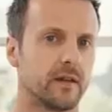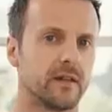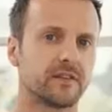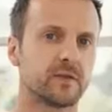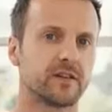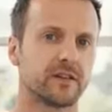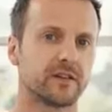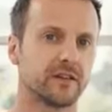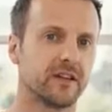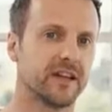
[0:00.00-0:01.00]
This
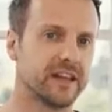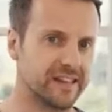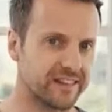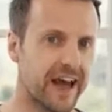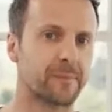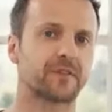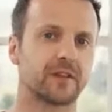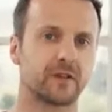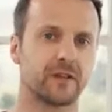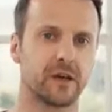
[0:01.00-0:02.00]
material is
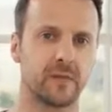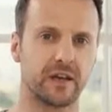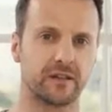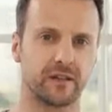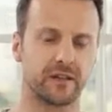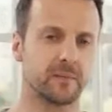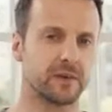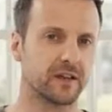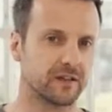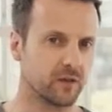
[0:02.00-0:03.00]
absolutely amazing
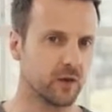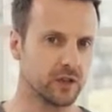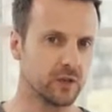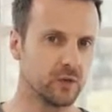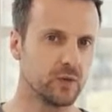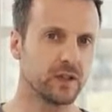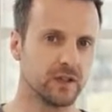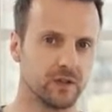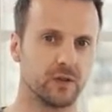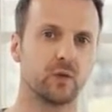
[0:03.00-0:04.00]
because of what you
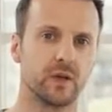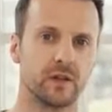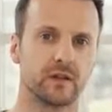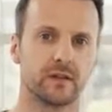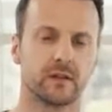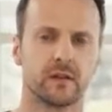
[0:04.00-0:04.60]
can do with it.